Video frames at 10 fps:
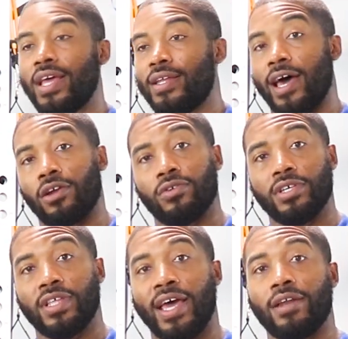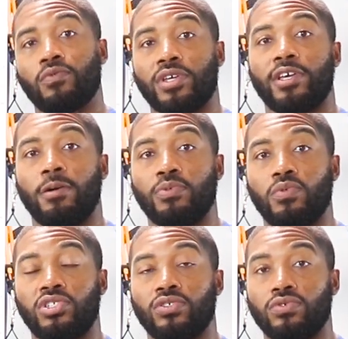Not only that, we can help you
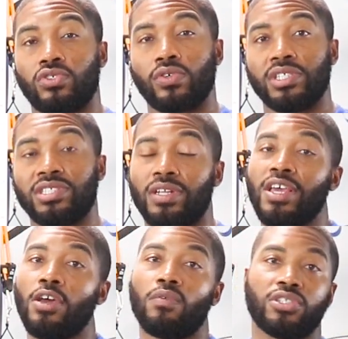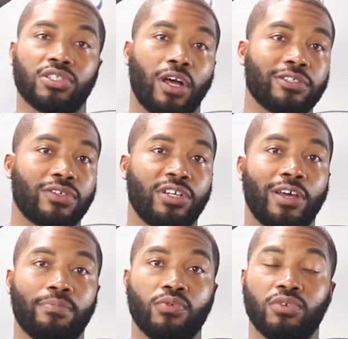with your nutrition, which is also going to
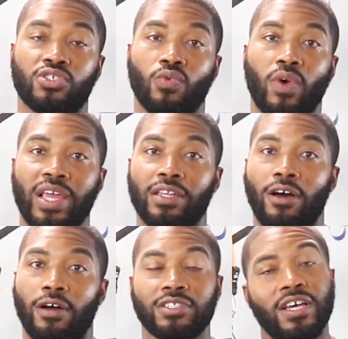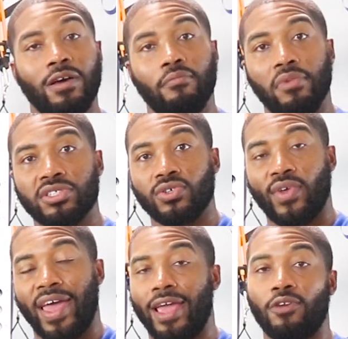help you with your weight loss, muscle
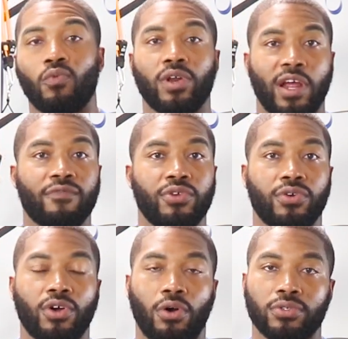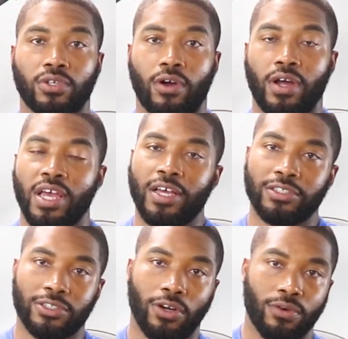gain, whatever your goals are.
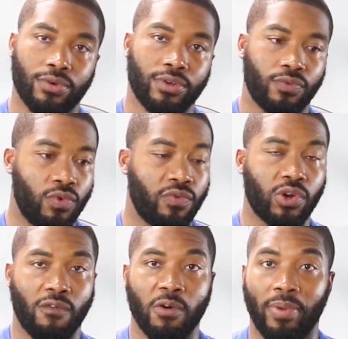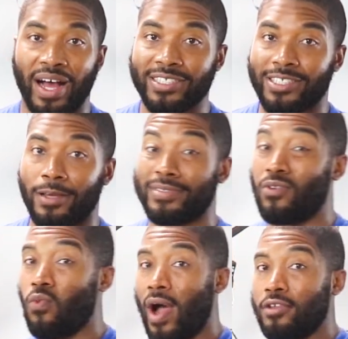So we went over biceps
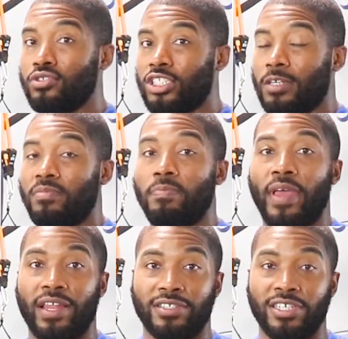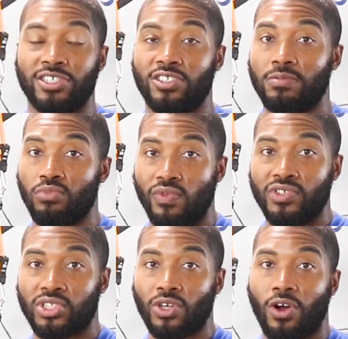and why you shouldn't be paying attention to
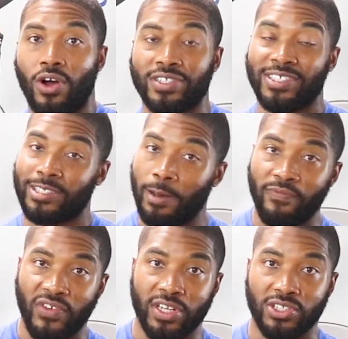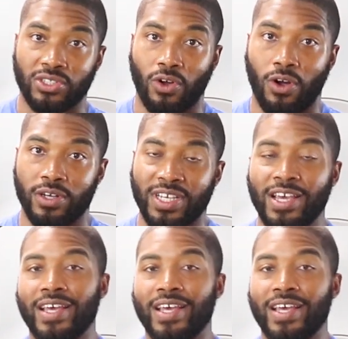movie stars and some fitness stars.